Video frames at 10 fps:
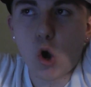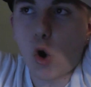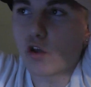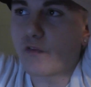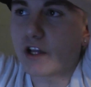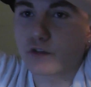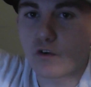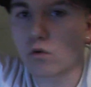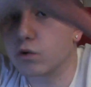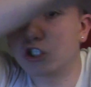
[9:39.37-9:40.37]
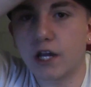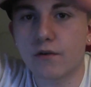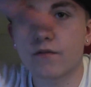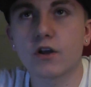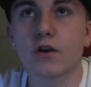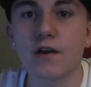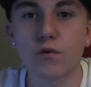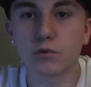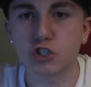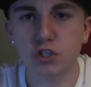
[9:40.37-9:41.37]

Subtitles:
All the fans in front were staring over there, and everyone was